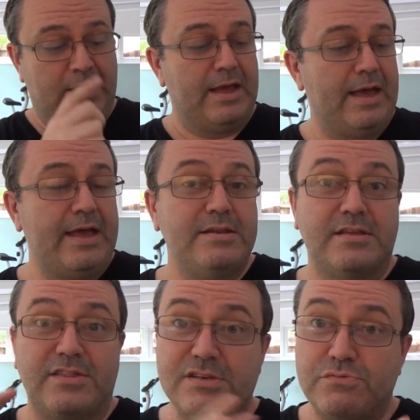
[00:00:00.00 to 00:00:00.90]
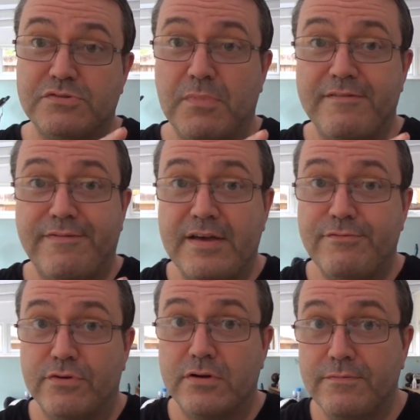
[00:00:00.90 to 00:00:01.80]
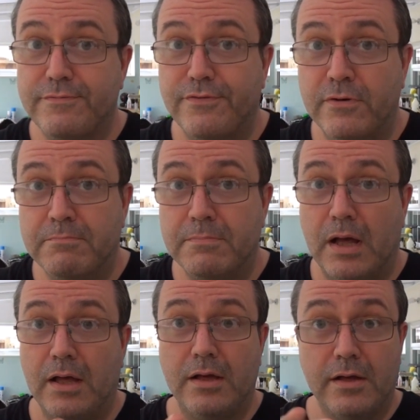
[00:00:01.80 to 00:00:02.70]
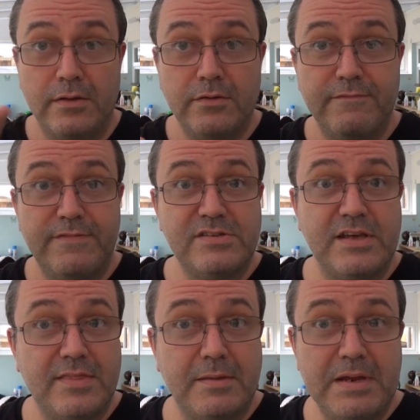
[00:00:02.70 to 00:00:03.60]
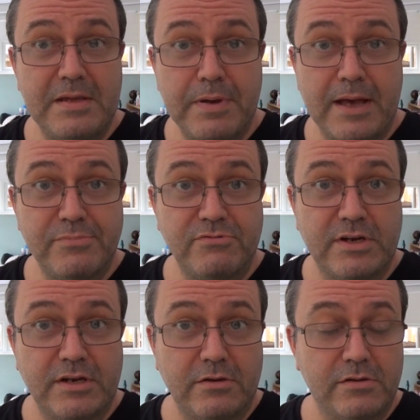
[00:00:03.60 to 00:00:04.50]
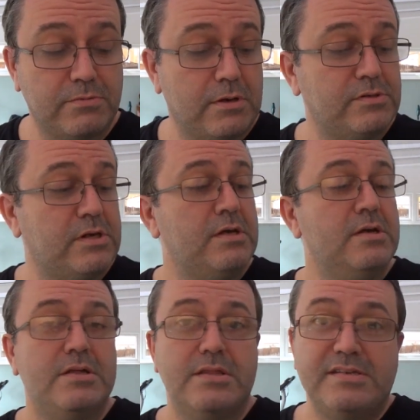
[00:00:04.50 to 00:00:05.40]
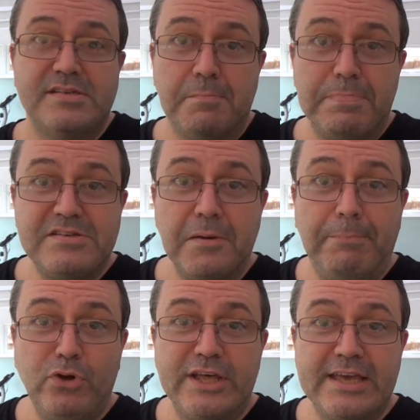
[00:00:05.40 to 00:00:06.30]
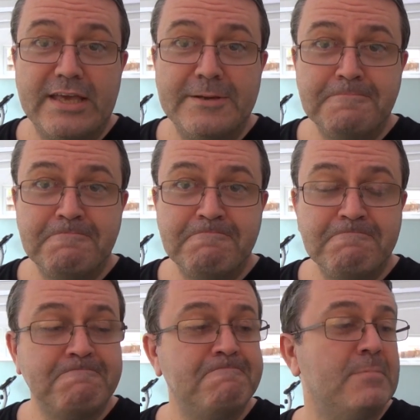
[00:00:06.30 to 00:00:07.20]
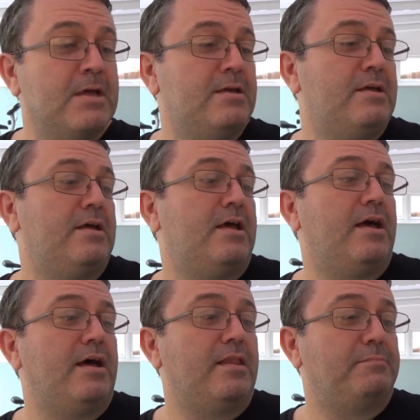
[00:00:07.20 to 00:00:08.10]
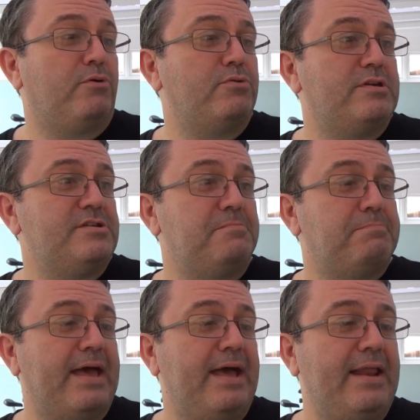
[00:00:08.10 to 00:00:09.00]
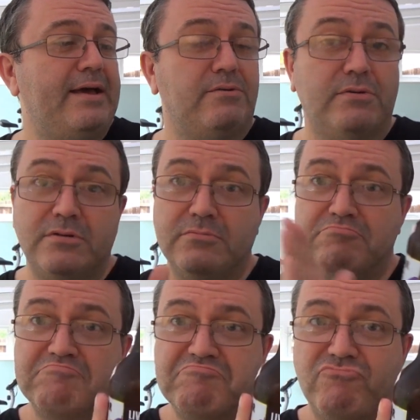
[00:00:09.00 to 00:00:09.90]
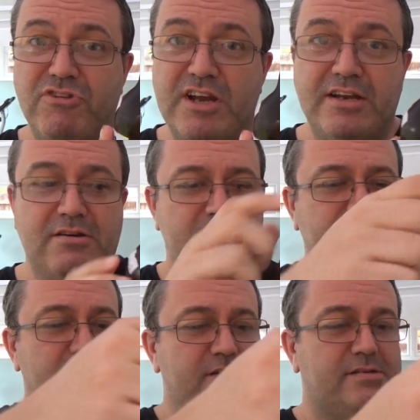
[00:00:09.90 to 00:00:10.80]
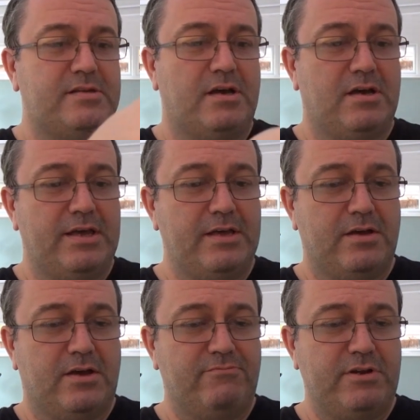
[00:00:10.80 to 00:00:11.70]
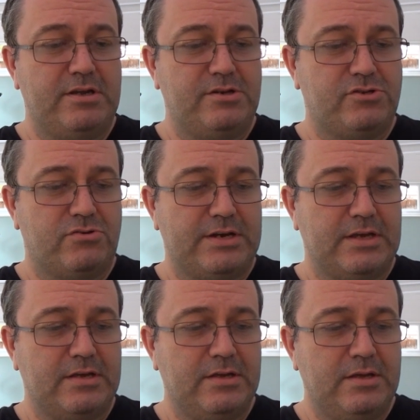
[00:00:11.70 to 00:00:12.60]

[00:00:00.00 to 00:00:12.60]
And this was my favourite from visiting the many pubs around the Cotswolds. This is the Bitter Bully, the bottle conditioned Pale Ale. Really nice, this. I really enjoyed it.